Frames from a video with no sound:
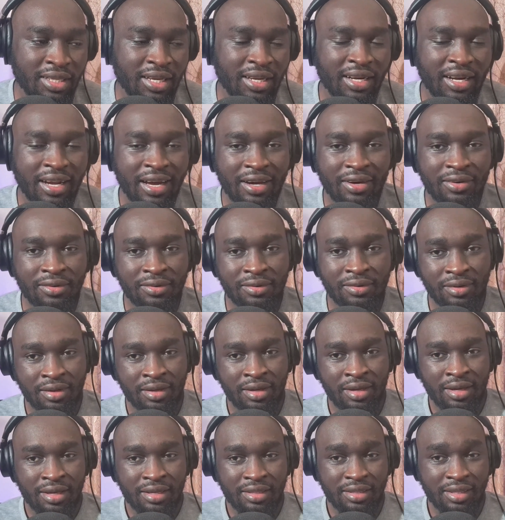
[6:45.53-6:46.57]
And now,
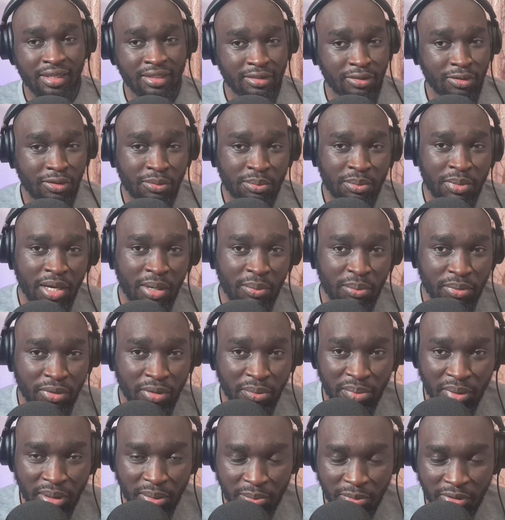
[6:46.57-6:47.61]
that could be a
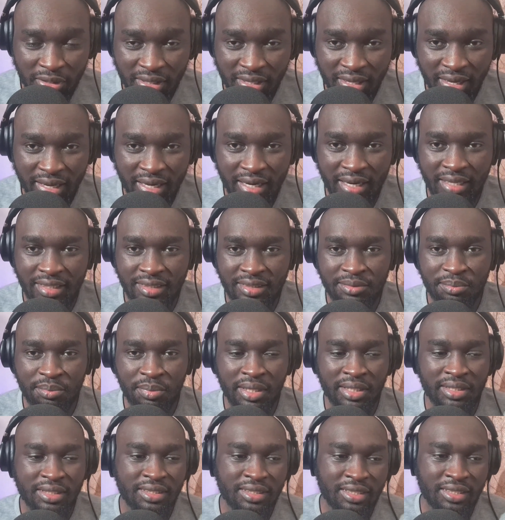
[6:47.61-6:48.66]
problem with Haaland.
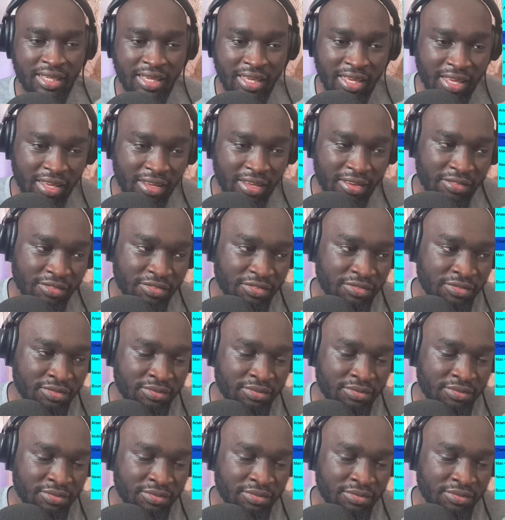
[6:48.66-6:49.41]
But if